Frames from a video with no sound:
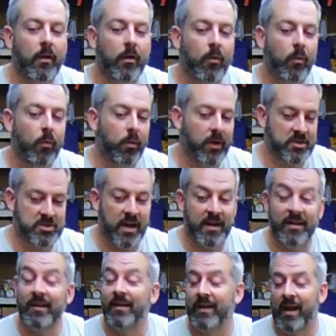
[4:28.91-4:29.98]
which I
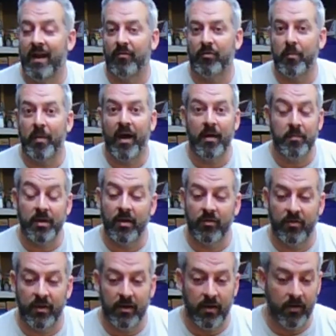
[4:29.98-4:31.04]
didn't have to buy because
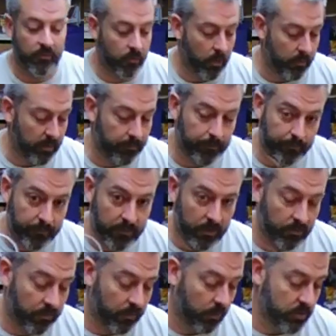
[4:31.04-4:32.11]
they did it for me.
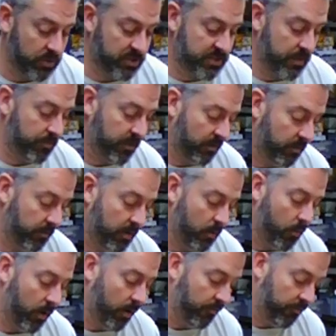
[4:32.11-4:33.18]
So just something to be
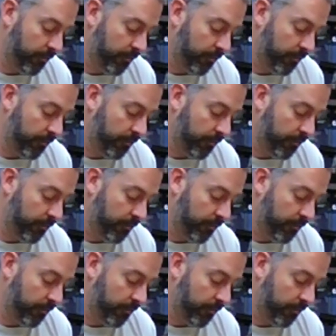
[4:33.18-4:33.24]
aware of.